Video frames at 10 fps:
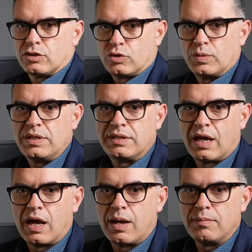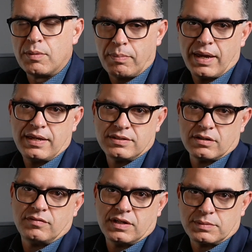3 times the pace
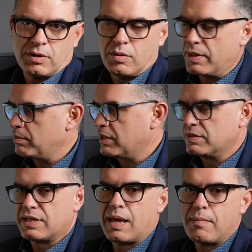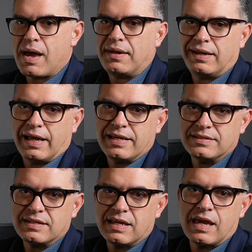of the experiment because I'm
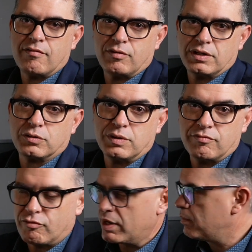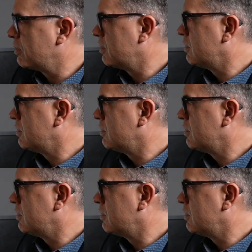analyzing every 3 frames.